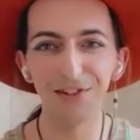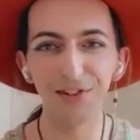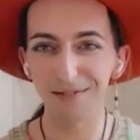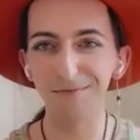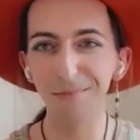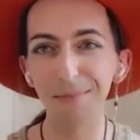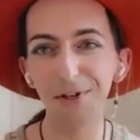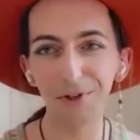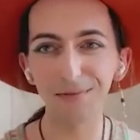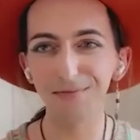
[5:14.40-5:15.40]
Sorry, maybe
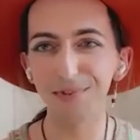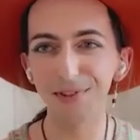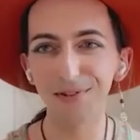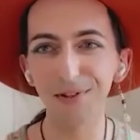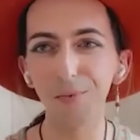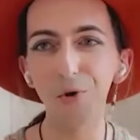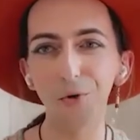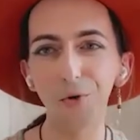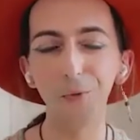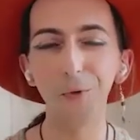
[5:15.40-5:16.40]
you want to
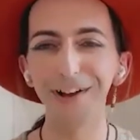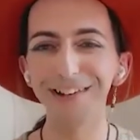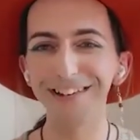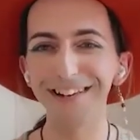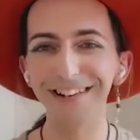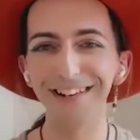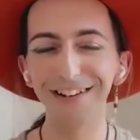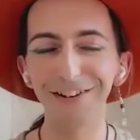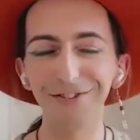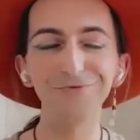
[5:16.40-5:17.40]
pull one
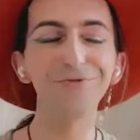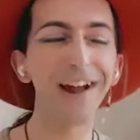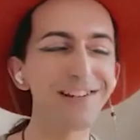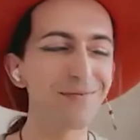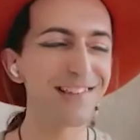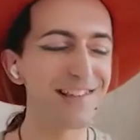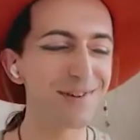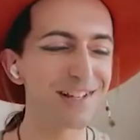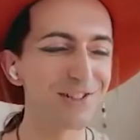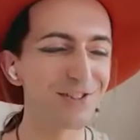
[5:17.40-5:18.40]
randomized
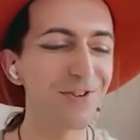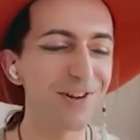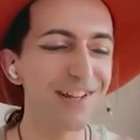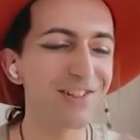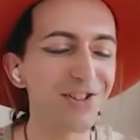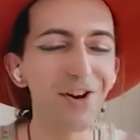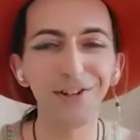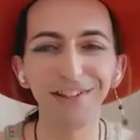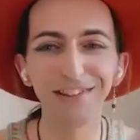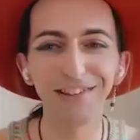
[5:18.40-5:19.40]
image for each
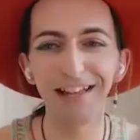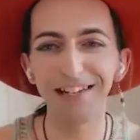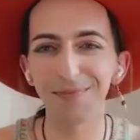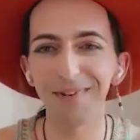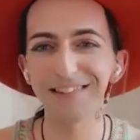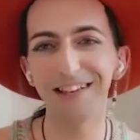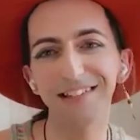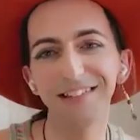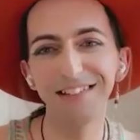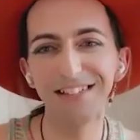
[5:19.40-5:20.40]
token that is minted.